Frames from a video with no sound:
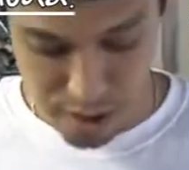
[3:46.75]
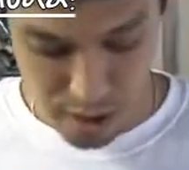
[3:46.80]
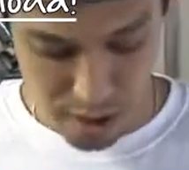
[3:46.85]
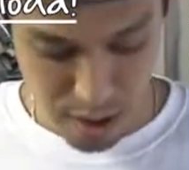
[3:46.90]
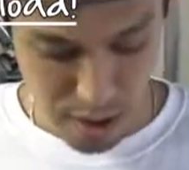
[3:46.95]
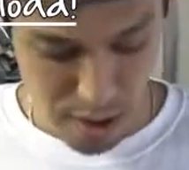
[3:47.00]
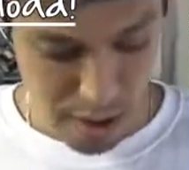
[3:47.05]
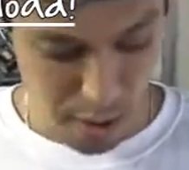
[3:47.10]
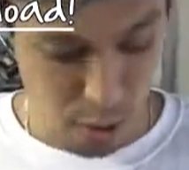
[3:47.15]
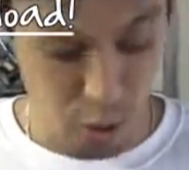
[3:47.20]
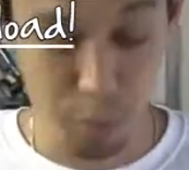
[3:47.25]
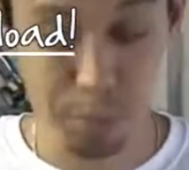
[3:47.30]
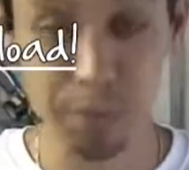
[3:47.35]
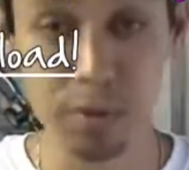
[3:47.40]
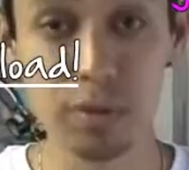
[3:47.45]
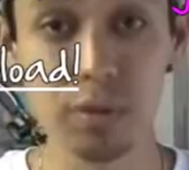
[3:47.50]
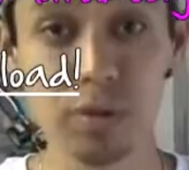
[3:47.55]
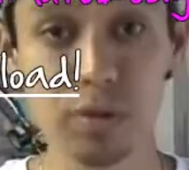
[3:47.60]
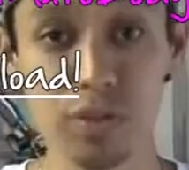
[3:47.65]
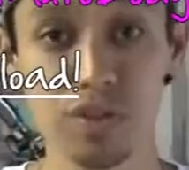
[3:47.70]
Uh, I hope
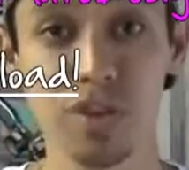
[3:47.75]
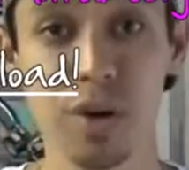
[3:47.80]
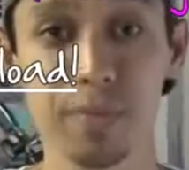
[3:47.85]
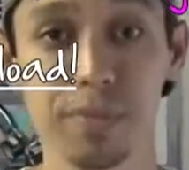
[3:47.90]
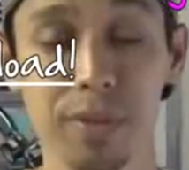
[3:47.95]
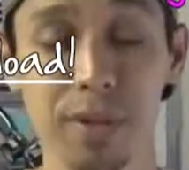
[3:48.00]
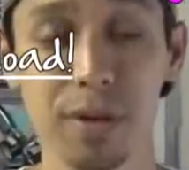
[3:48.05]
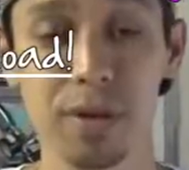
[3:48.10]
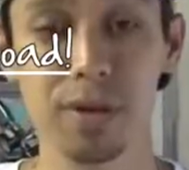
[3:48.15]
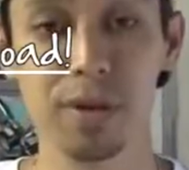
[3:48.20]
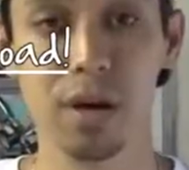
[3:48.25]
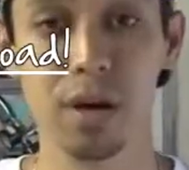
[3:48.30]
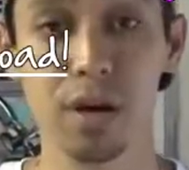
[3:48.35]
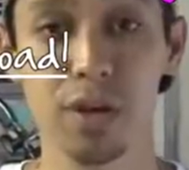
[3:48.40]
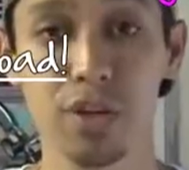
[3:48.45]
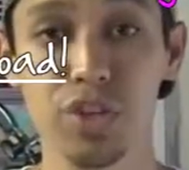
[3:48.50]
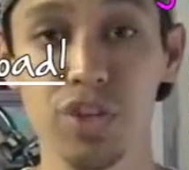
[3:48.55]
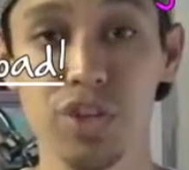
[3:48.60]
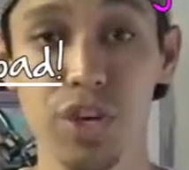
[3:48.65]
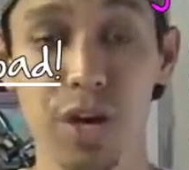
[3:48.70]
you learned something.
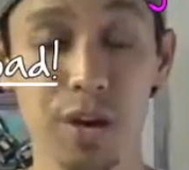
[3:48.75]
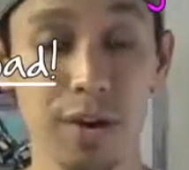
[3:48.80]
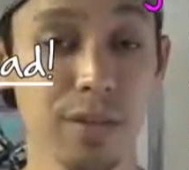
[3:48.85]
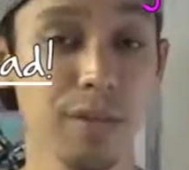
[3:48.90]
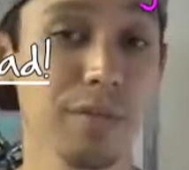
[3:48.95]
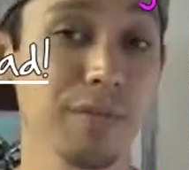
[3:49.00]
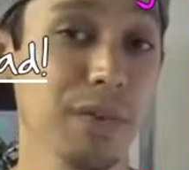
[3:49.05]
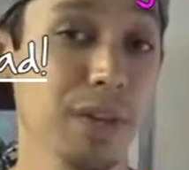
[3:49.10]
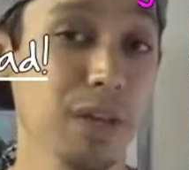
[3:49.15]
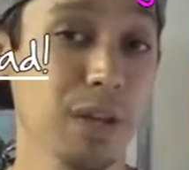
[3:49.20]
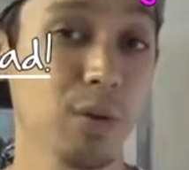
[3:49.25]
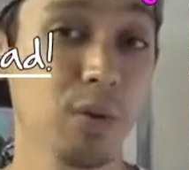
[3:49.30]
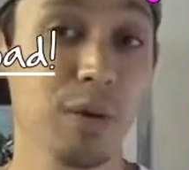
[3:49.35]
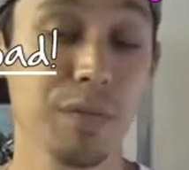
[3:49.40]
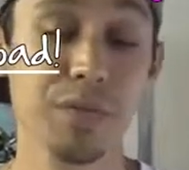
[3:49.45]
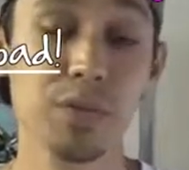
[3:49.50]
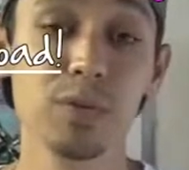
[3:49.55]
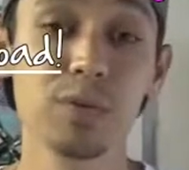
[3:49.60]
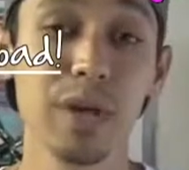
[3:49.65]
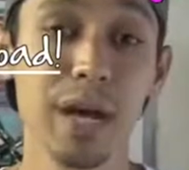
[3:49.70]
Uh, share the video
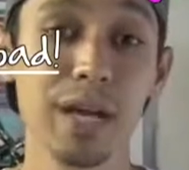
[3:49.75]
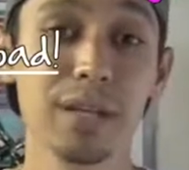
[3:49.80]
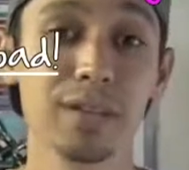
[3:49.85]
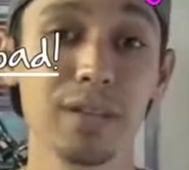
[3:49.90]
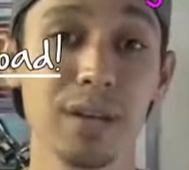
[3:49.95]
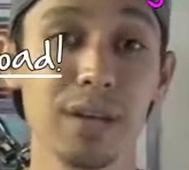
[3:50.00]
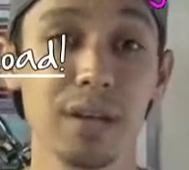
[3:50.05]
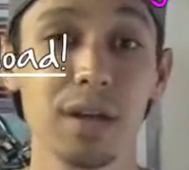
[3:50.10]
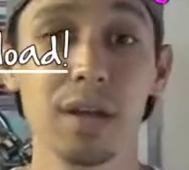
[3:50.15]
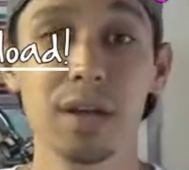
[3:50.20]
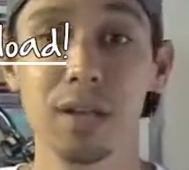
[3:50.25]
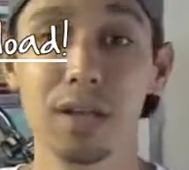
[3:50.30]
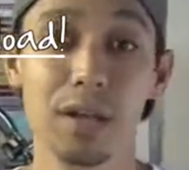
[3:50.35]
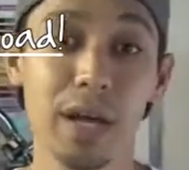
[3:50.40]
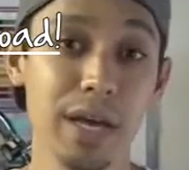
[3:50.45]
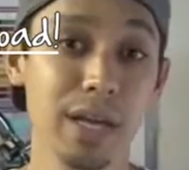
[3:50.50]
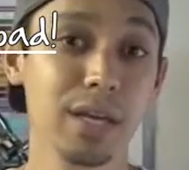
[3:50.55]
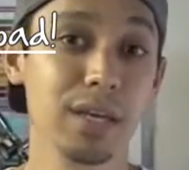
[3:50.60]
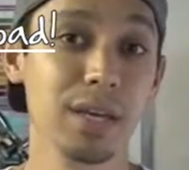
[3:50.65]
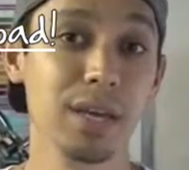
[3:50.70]
if you liked it.
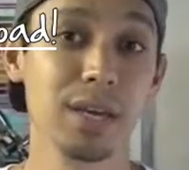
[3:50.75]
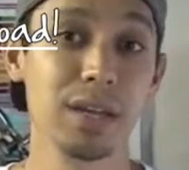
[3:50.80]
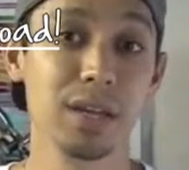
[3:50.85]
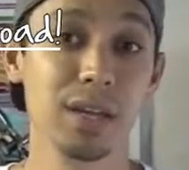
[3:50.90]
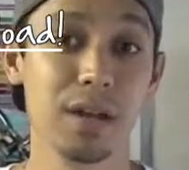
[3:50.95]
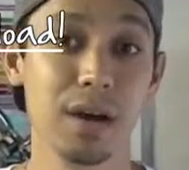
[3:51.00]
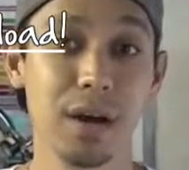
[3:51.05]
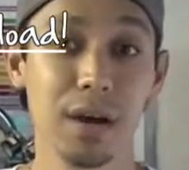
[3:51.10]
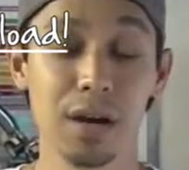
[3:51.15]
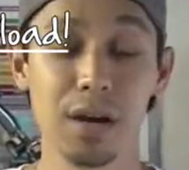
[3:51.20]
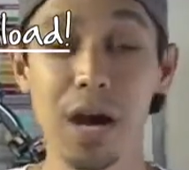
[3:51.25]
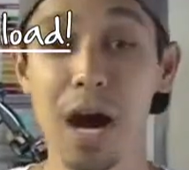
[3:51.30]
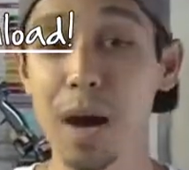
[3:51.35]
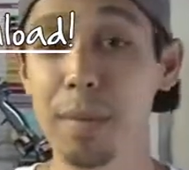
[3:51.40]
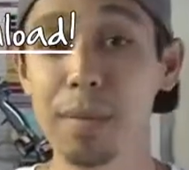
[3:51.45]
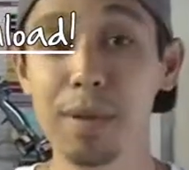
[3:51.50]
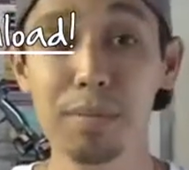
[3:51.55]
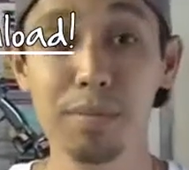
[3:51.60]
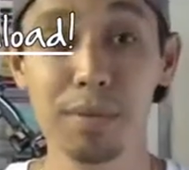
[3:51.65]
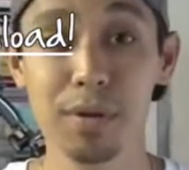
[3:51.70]
Like it. Uh,
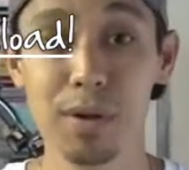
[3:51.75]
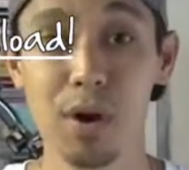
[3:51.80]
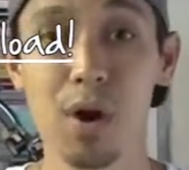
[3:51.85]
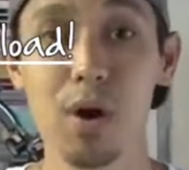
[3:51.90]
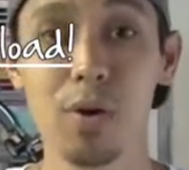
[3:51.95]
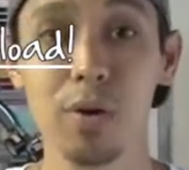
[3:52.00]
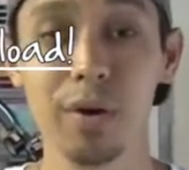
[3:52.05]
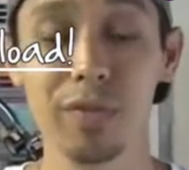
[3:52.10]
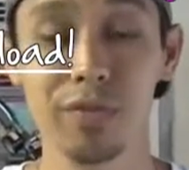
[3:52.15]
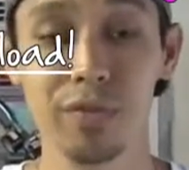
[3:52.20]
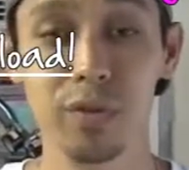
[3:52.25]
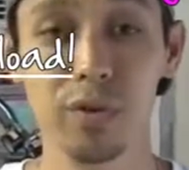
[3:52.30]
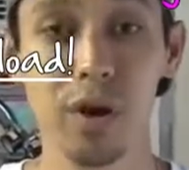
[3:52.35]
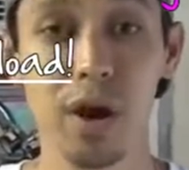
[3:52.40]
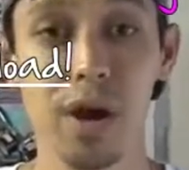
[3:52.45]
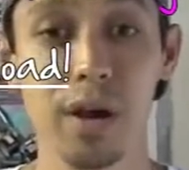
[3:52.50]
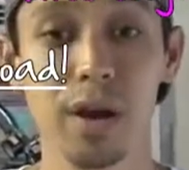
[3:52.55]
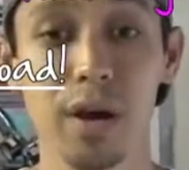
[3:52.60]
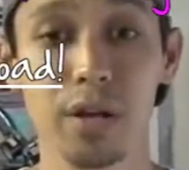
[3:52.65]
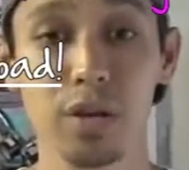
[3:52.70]
comment below if you're
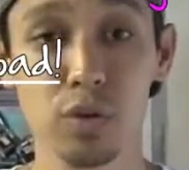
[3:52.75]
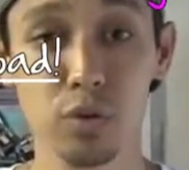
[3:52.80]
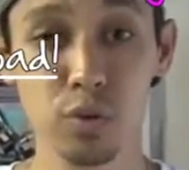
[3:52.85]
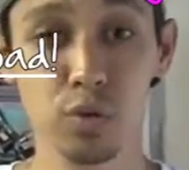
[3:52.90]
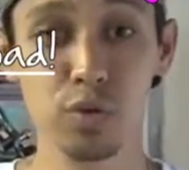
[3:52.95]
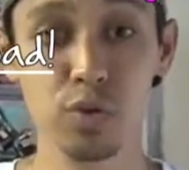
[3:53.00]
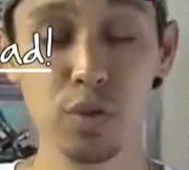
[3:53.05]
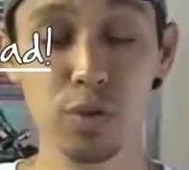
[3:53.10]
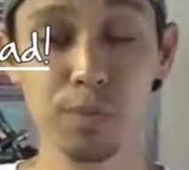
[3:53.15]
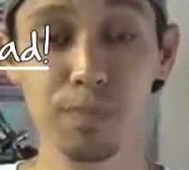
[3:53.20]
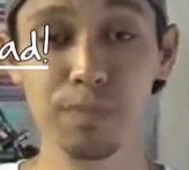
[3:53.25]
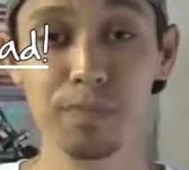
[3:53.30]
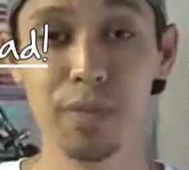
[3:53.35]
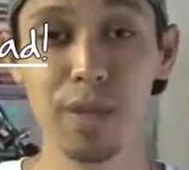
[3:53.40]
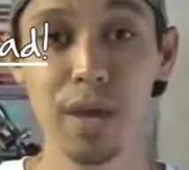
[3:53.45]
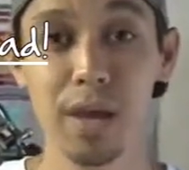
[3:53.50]
on uh, YouTube.